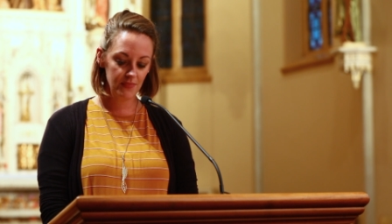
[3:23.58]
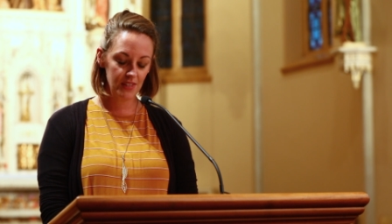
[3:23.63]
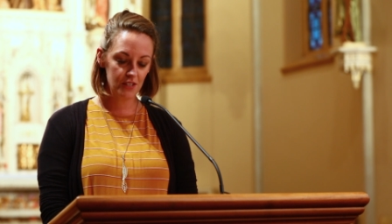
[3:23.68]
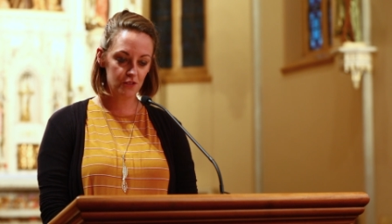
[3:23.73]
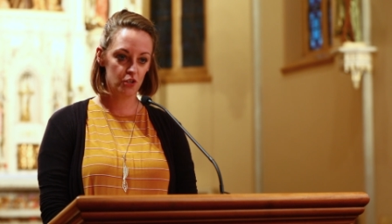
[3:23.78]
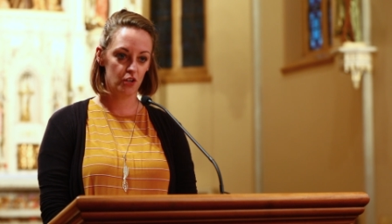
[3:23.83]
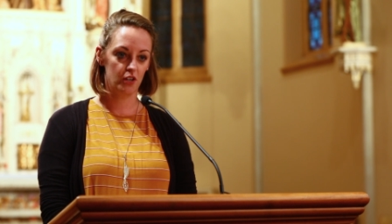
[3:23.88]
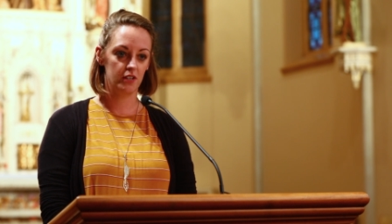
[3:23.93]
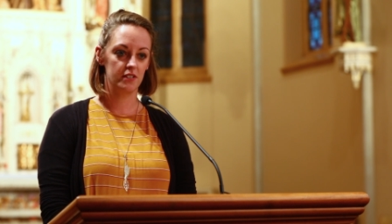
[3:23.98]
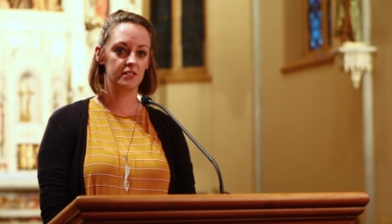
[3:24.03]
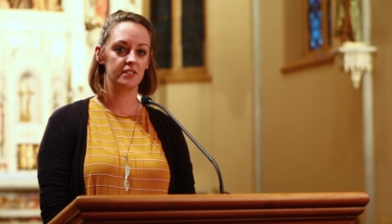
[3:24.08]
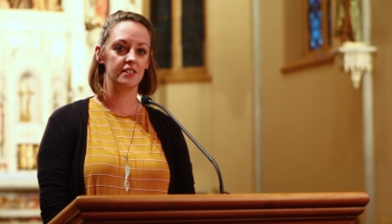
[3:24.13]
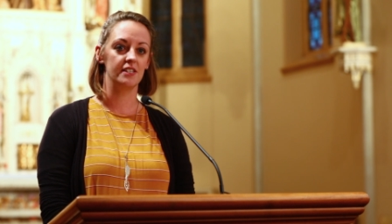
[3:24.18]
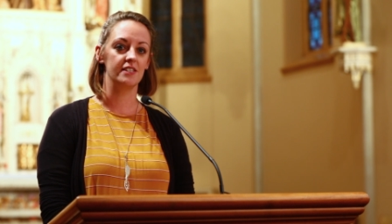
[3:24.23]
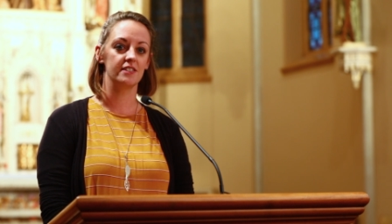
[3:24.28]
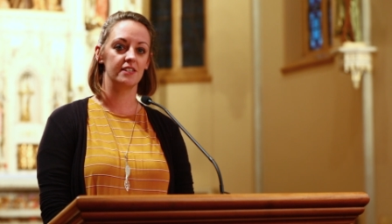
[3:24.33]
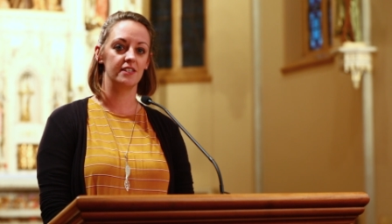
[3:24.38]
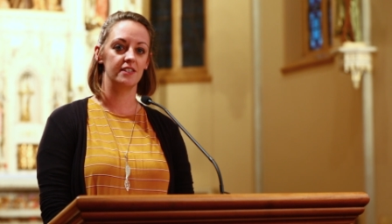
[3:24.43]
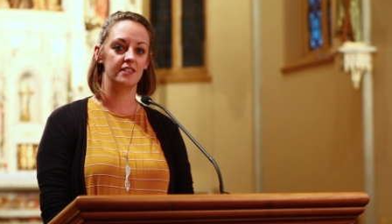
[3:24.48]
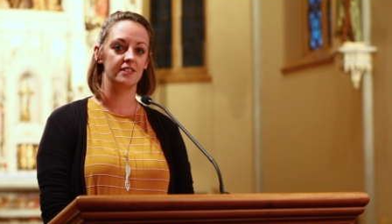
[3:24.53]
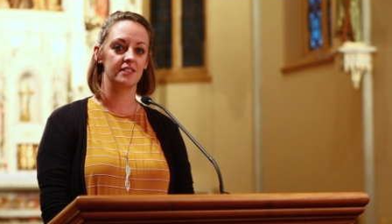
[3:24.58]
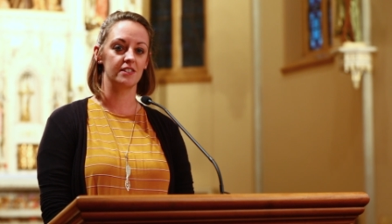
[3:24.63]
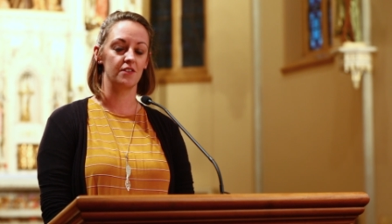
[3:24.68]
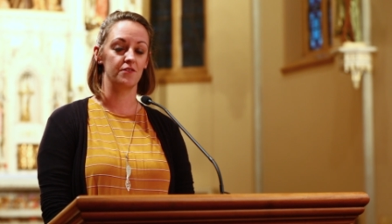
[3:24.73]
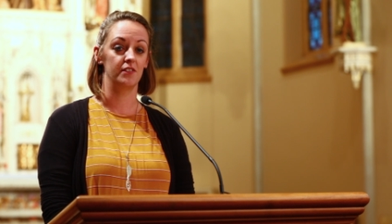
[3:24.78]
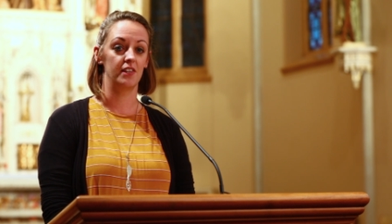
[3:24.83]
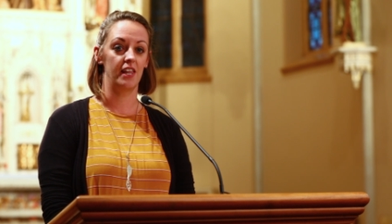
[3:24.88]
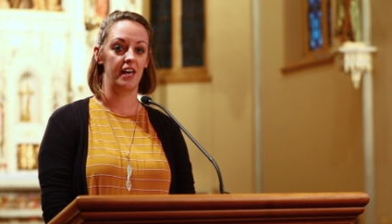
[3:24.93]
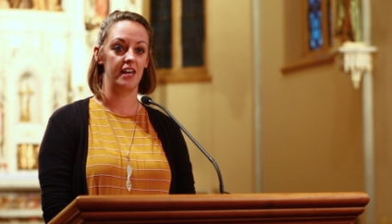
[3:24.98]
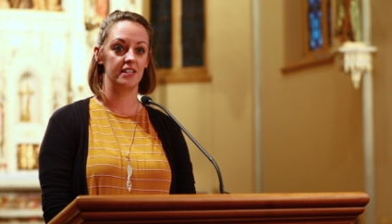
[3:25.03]
During seasons
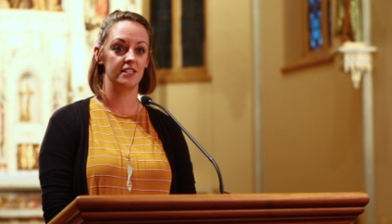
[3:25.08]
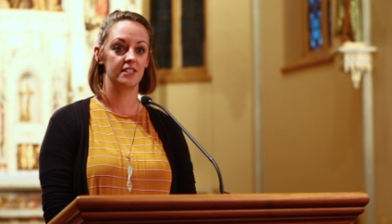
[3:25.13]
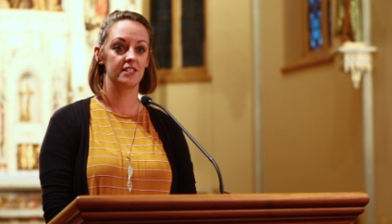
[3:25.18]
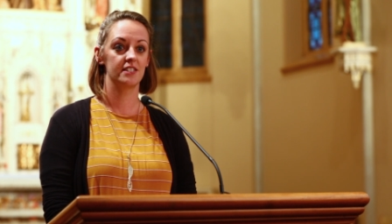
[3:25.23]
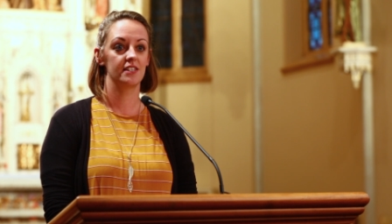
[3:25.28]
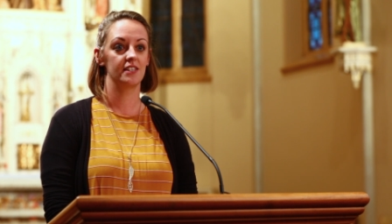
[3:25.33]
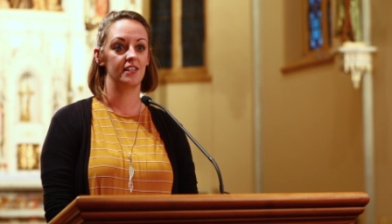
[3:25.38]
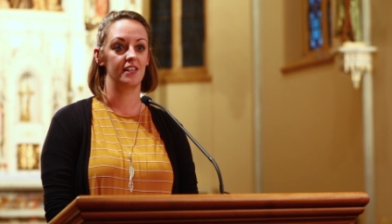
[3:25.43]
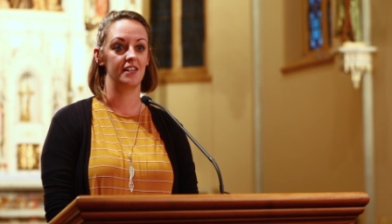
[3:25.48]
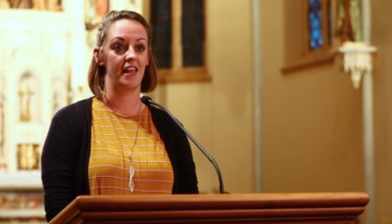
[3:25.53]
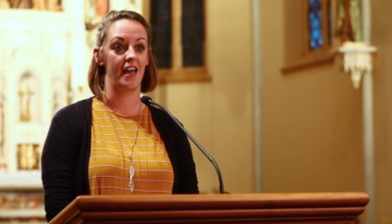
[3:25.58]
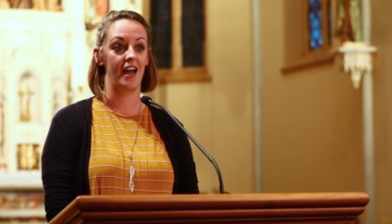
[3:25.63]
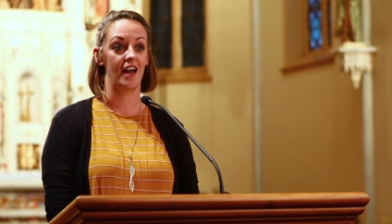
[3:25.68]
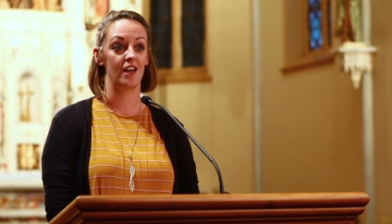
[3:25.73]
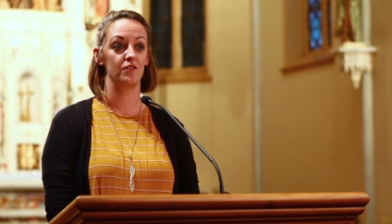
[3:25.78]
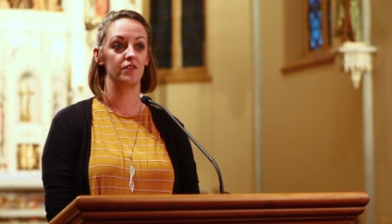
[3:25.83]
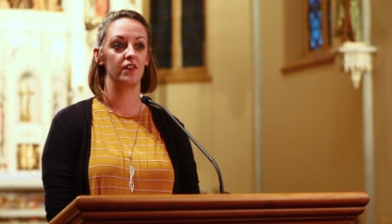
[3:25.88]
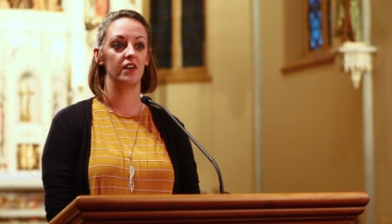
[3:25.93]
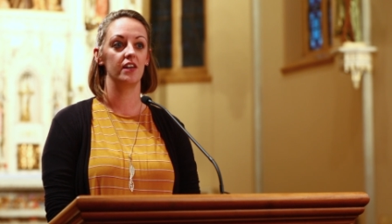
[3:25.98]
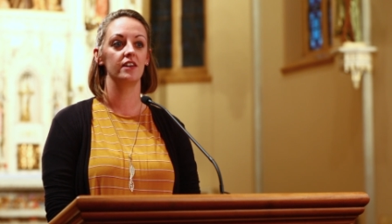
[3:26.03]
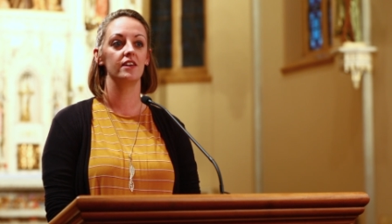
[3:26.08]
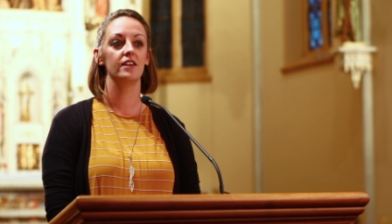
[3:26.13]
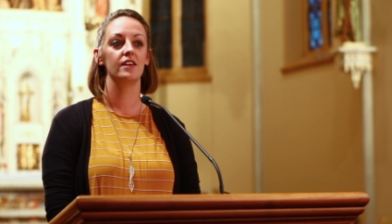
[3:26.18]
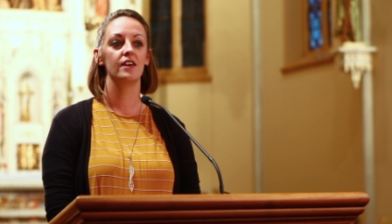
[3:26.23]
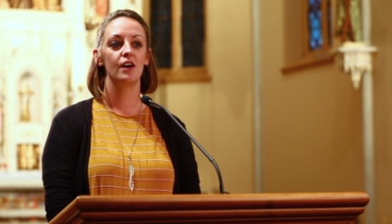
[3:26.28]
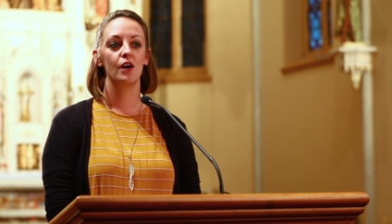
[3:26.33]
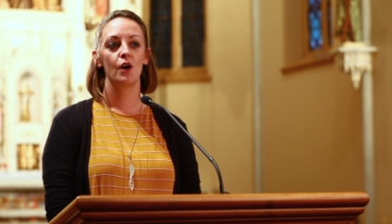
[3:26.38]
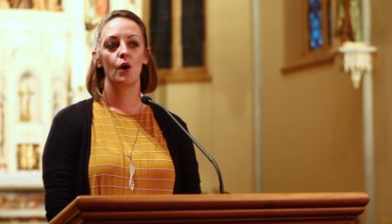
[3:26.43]
of Lent and Advent,